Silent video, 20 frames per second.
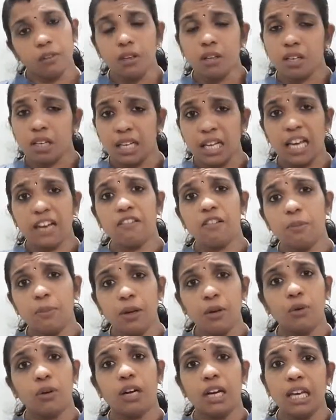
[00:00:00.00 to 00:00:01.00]
There will
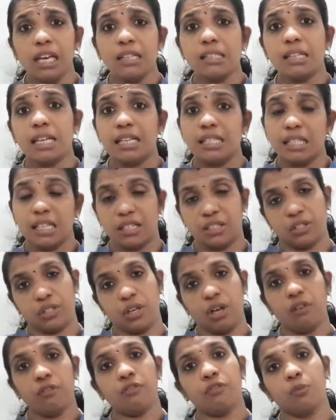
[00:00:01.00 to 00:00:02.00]
be only
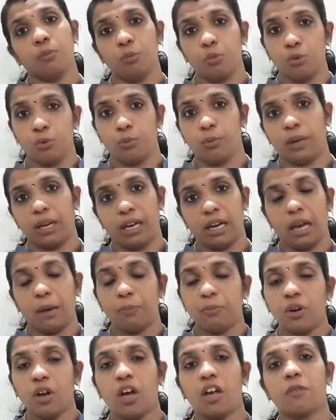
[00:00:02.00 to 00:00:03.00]
sensation of movement,
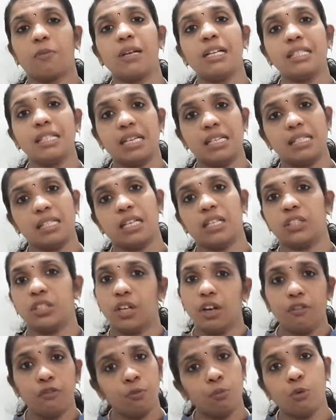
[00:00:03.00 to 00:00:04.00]
abnormal
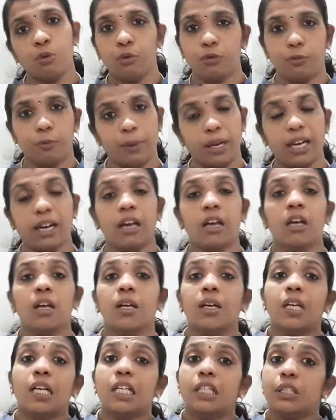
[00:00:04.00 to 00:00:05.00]
sensation of movement.
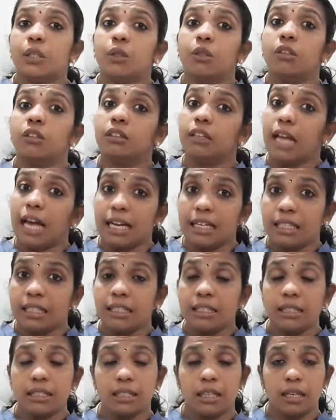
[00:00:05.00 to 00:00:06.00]
So, that
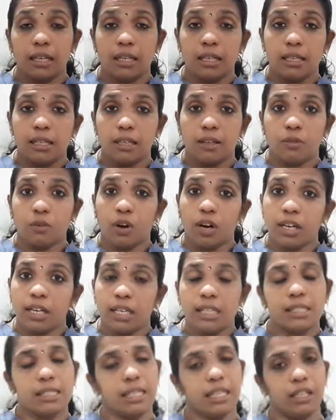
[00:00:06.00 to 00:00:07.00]
is
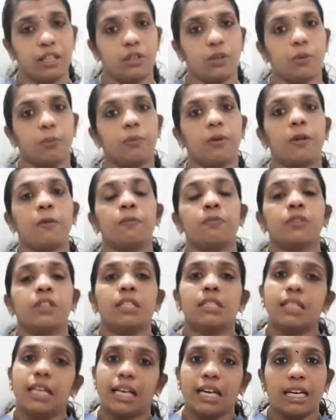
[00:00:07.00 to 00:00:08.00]
what? Syncope.
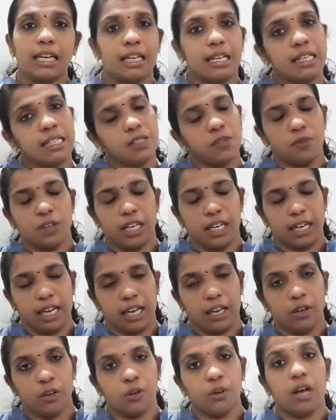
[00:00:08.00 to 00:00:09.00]
Second is
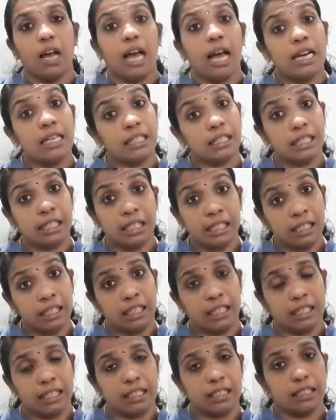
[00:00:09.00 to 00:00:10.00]
vertigo, and
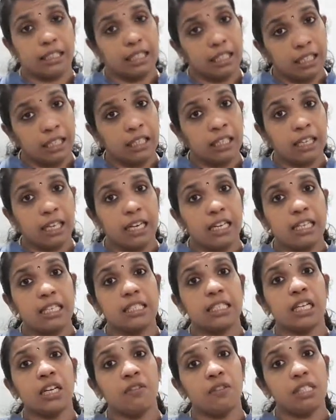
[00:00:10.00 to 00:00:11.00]
third
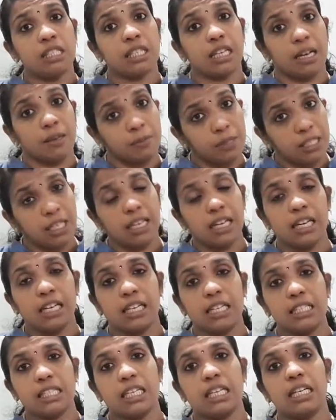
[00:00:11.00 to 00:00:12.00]
condition which comes under
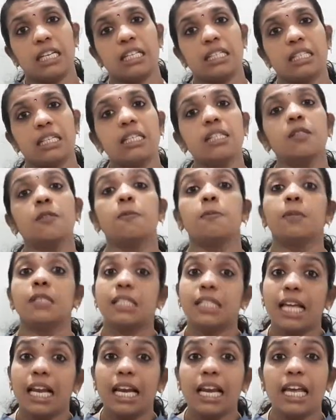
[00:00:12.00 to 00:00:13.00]
dizziness is
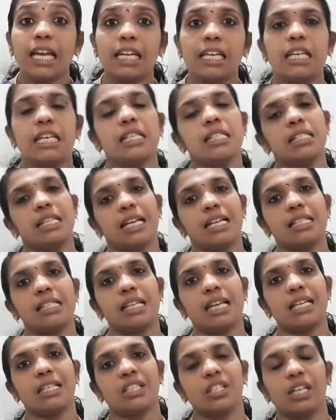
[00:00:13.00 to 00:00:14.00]
miscellaneous
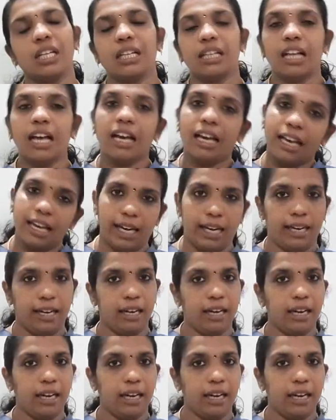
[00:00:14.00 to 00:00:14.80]
sensation in the head.